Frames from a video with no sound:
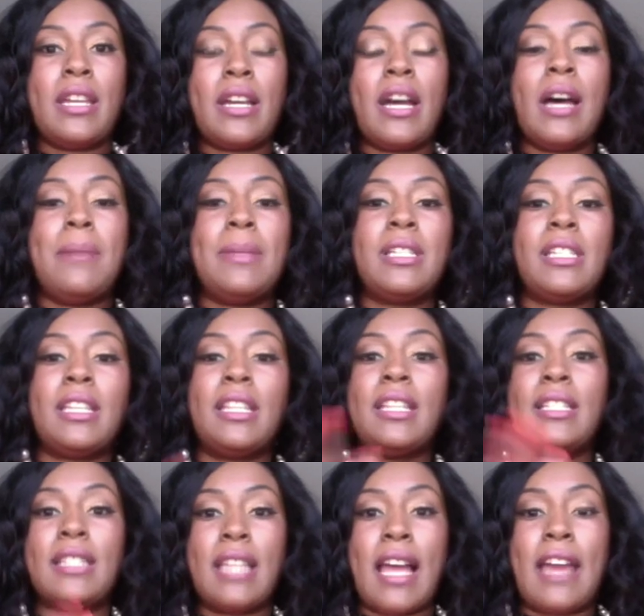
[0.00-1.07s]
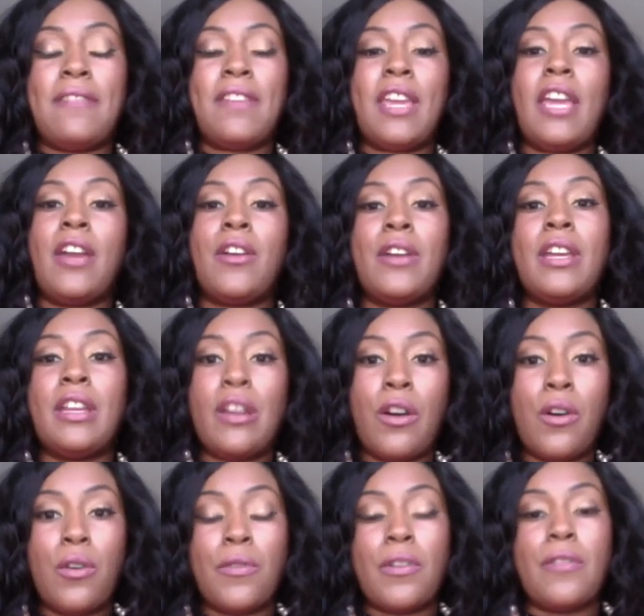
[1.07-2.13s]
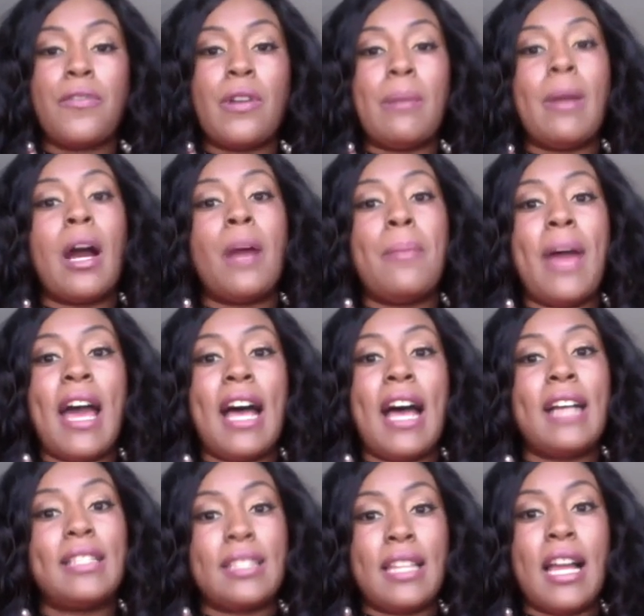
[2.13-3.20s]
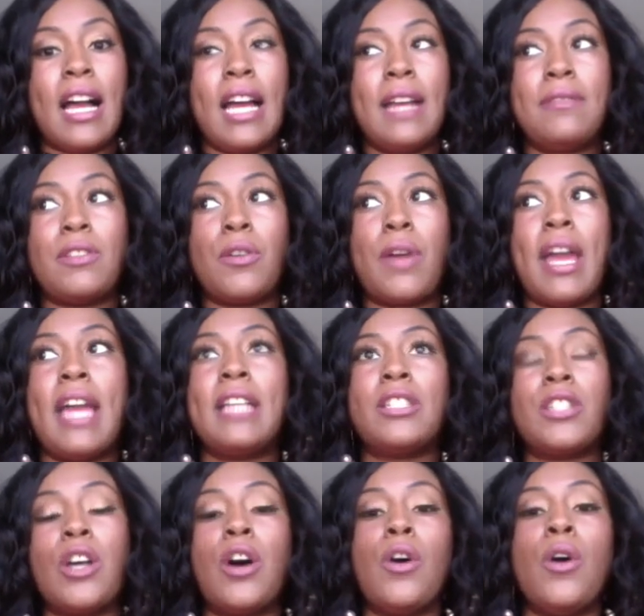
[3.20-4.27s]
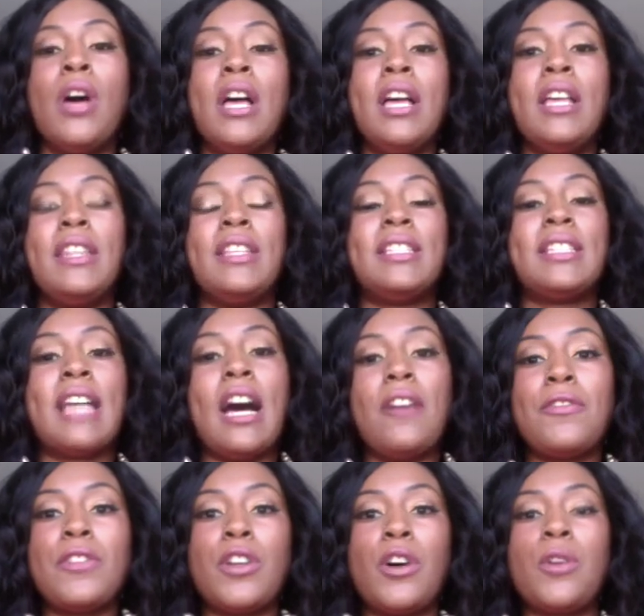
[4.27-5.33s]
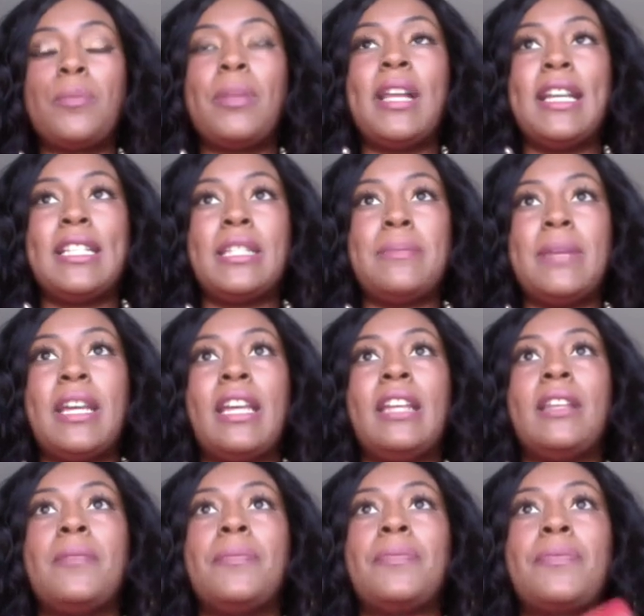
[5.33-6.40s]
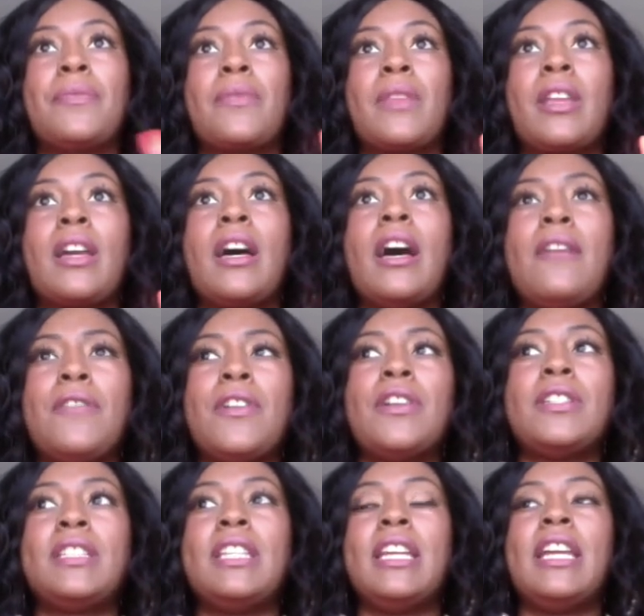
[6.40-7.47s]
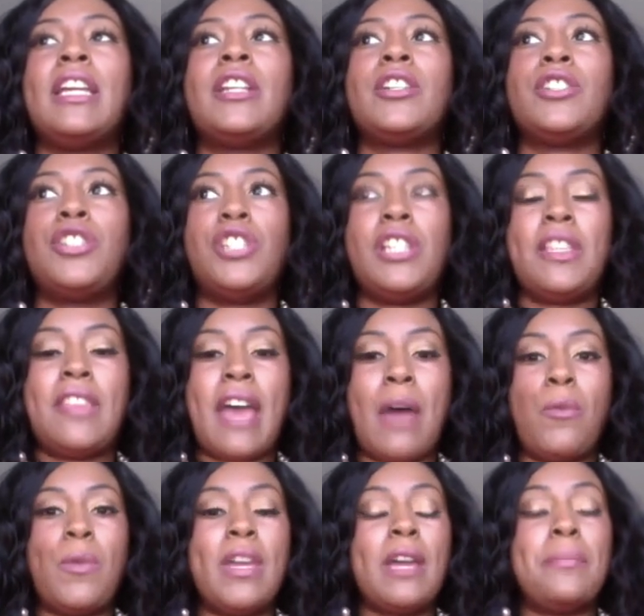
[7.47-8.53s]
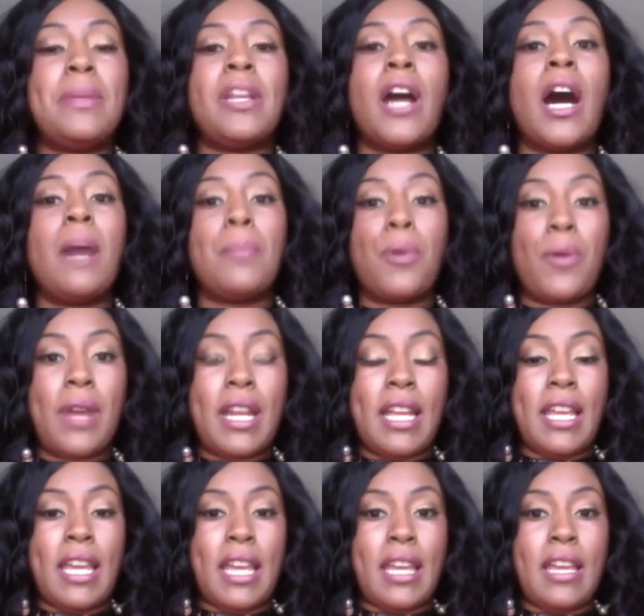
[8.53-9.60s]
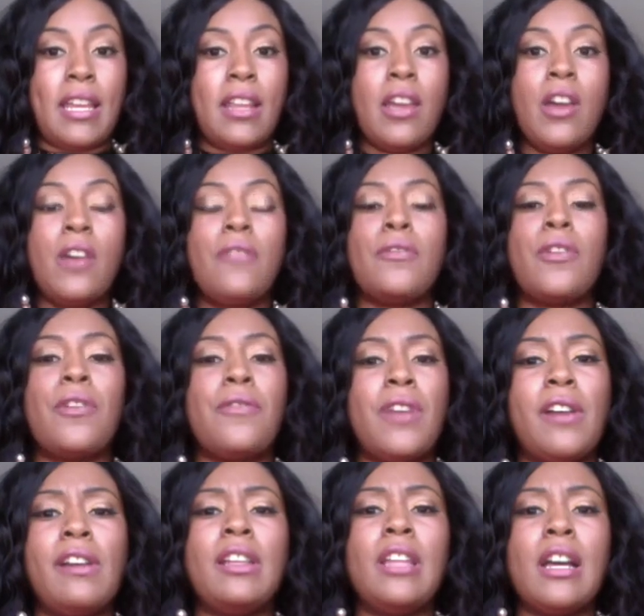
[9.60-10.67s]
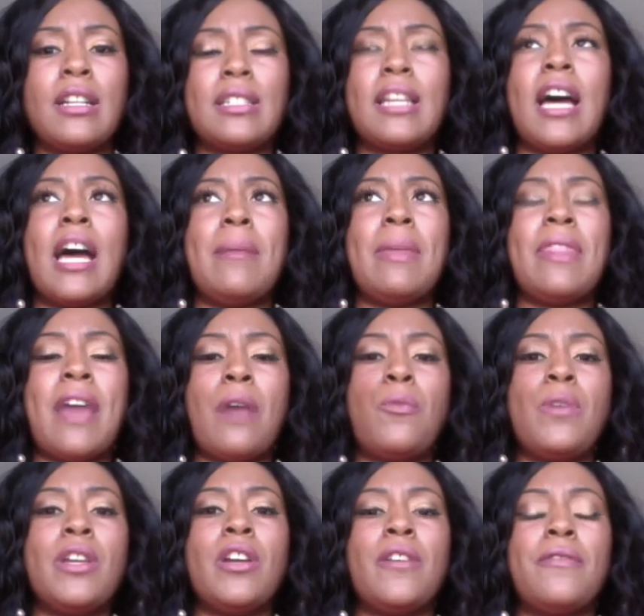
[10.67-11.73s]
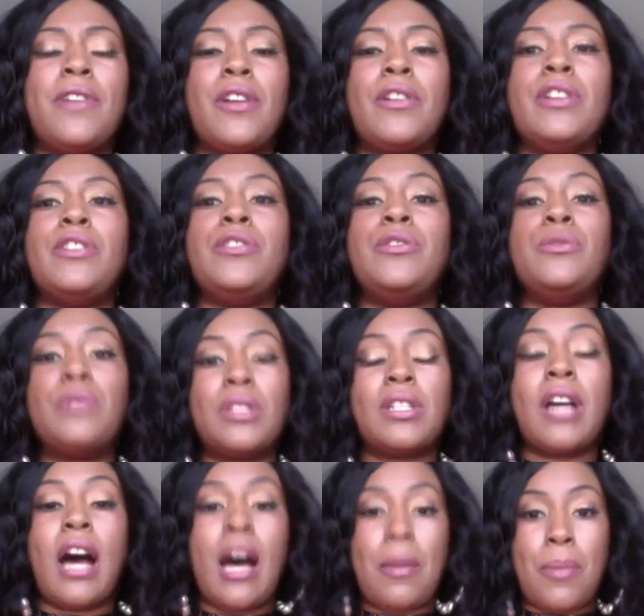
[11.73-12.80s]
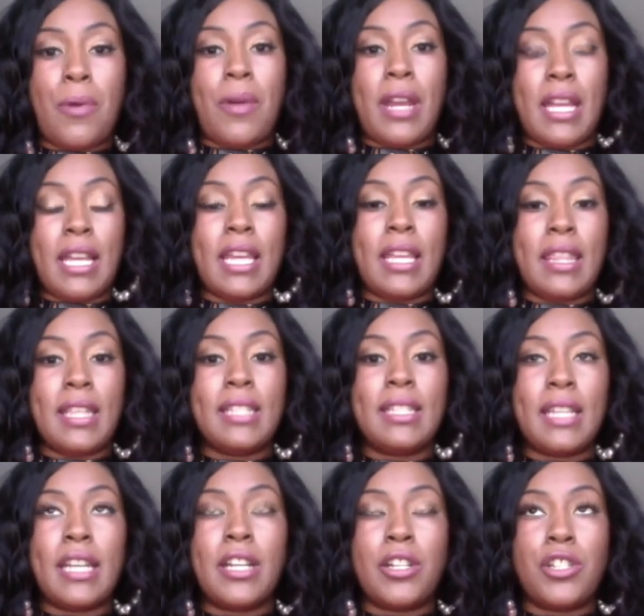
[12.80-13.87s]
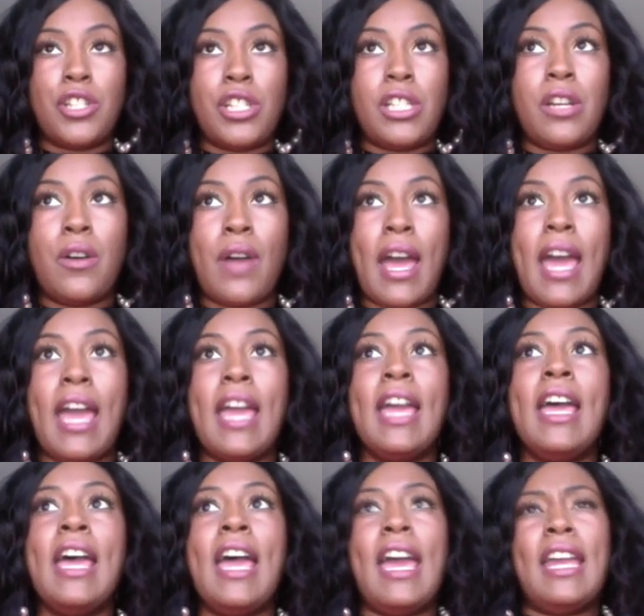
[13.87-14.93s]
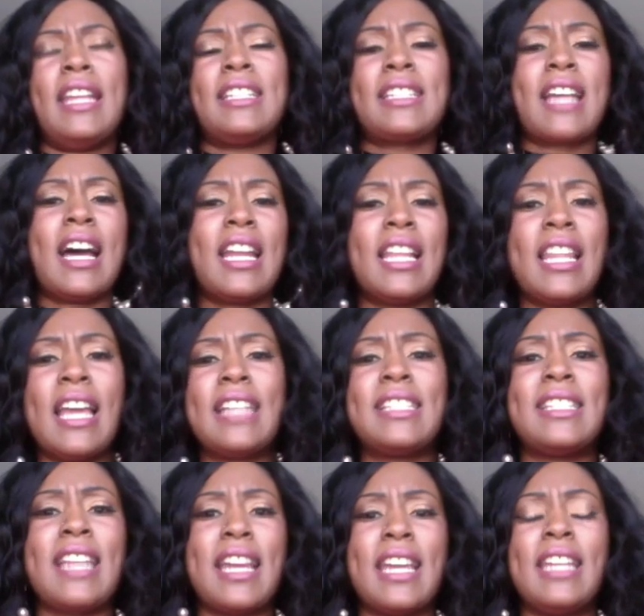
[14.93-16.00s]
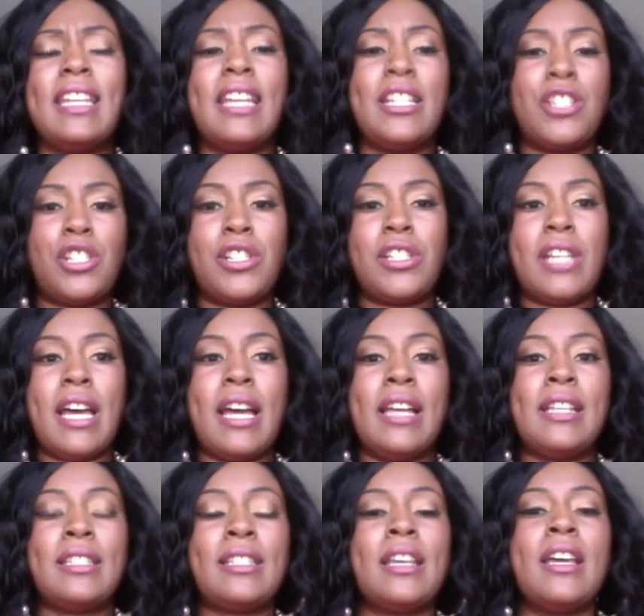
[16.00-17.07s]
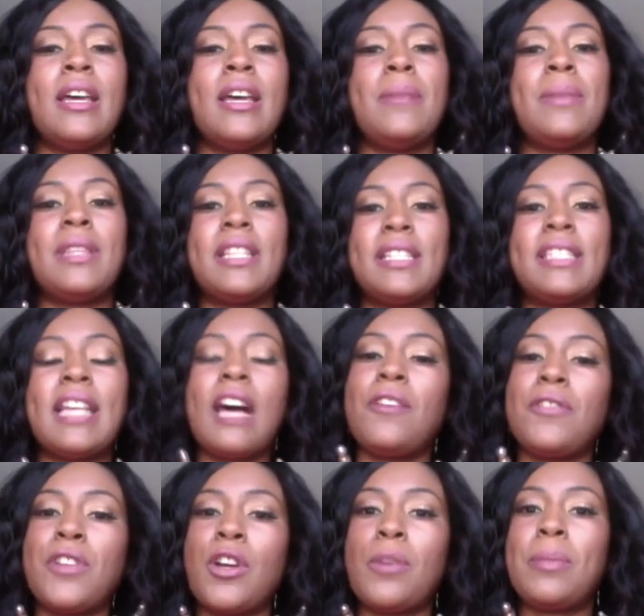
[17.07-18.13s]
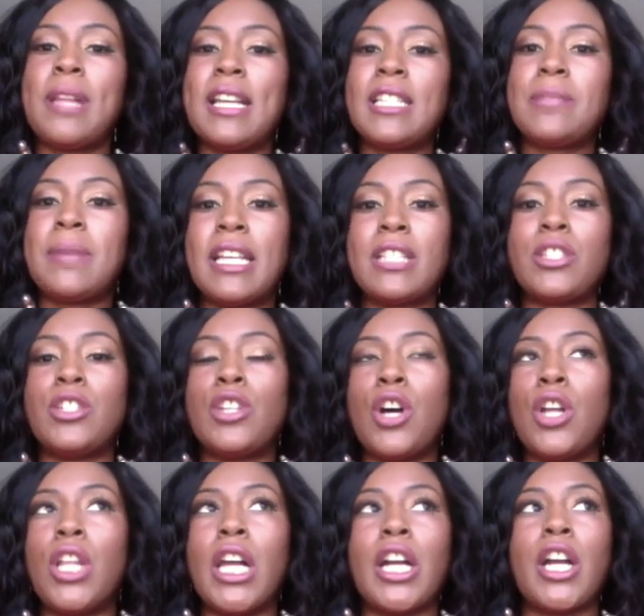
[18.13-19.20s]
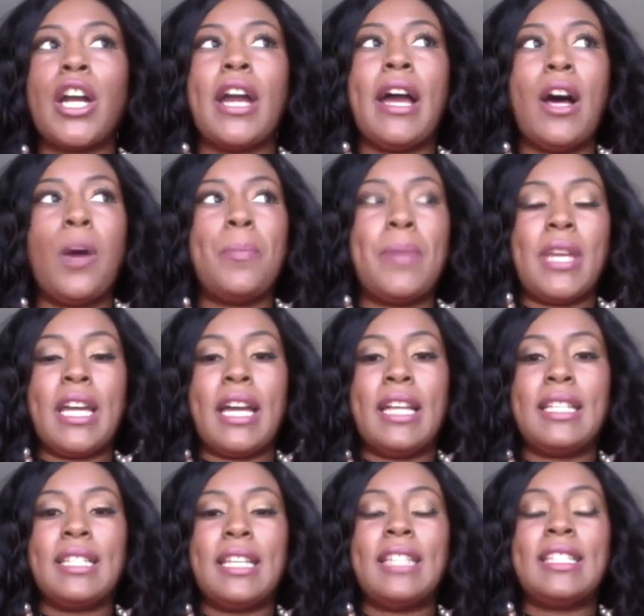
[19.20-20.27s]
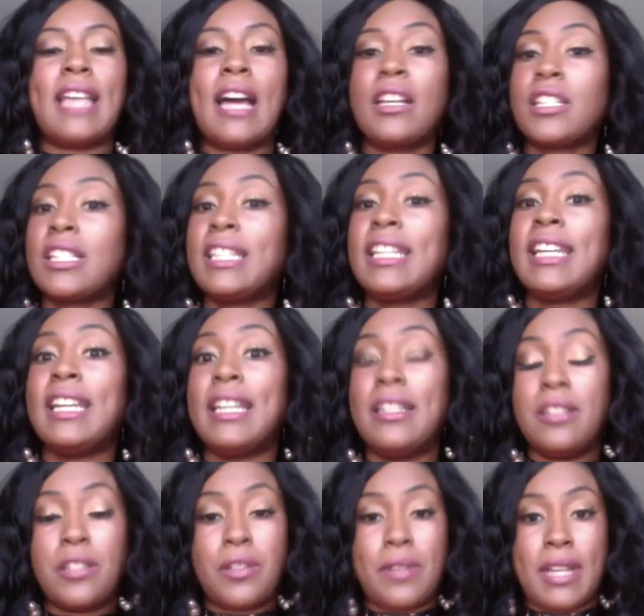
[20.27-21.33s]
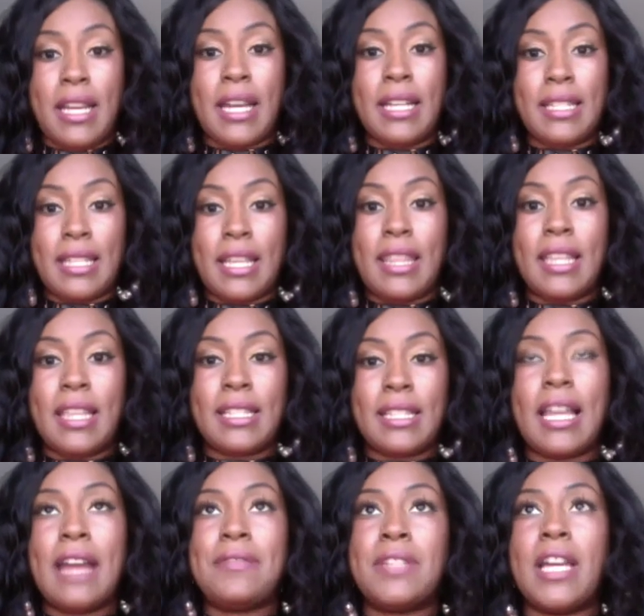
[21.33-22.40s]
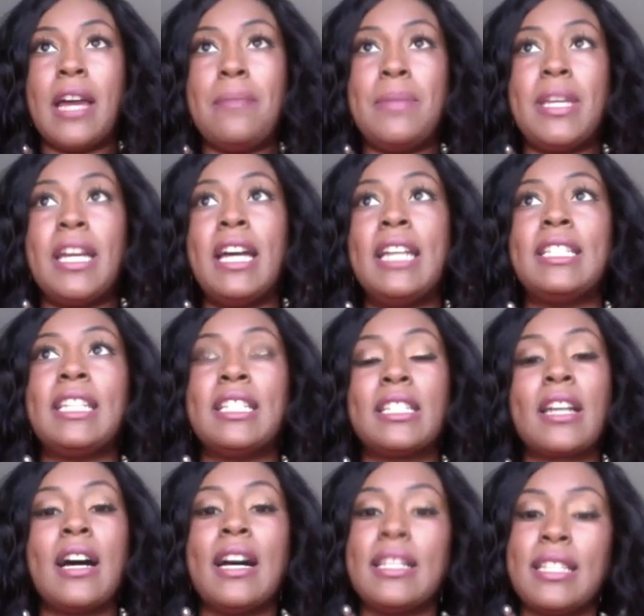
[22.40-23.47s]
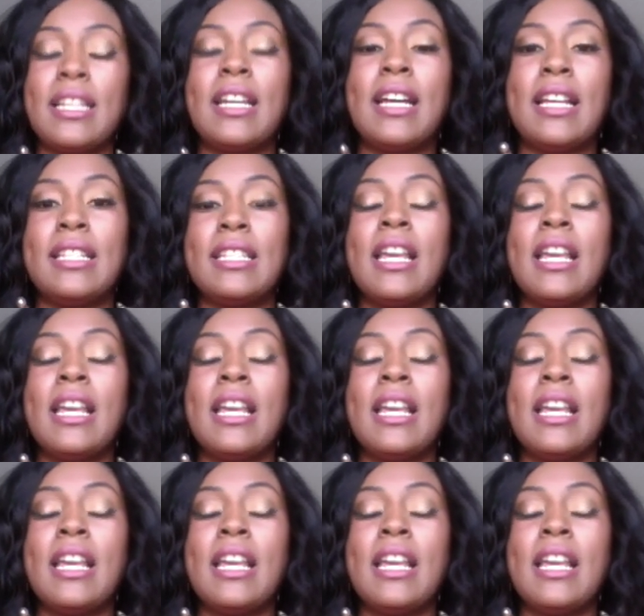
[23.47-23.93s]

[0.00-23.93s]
come into this life carrying over from our past lives. Okay, so the South Node placement covers the energy that we have been operating in for a very long time, and that we are very used to operating in this energy. Okay, and it's kind of like second nature to us. But the South Node placement is no longer helping us. It's actually hindering us in this lifetime, because it's causing us